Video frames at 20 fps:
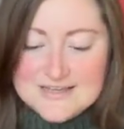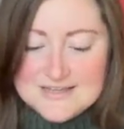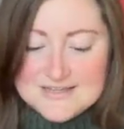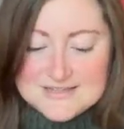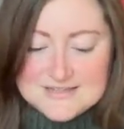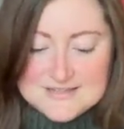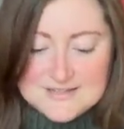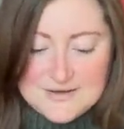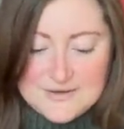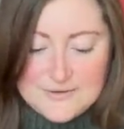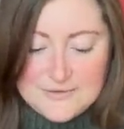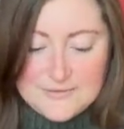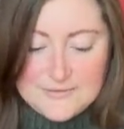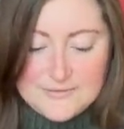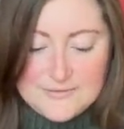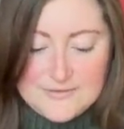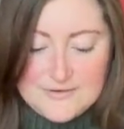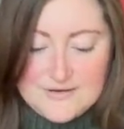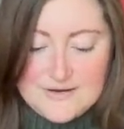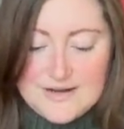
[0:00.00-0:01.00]
So
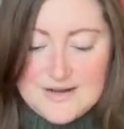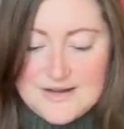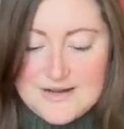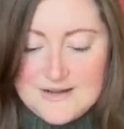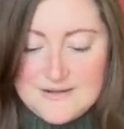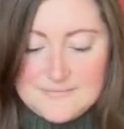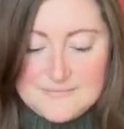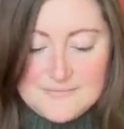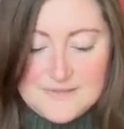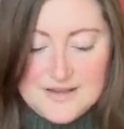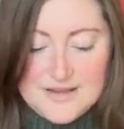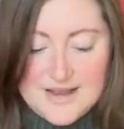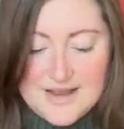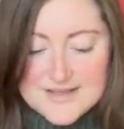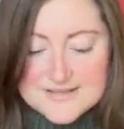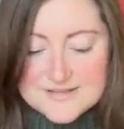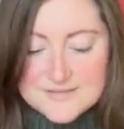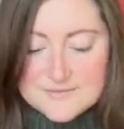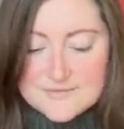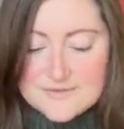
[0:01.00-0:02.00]
it
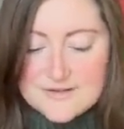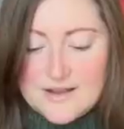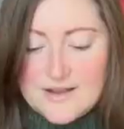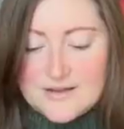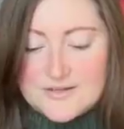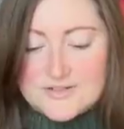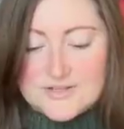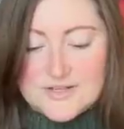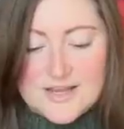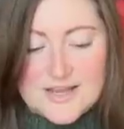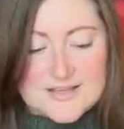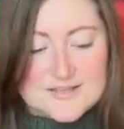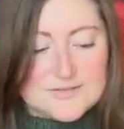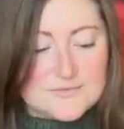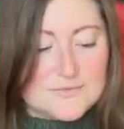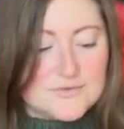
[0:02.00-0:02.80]
hasn't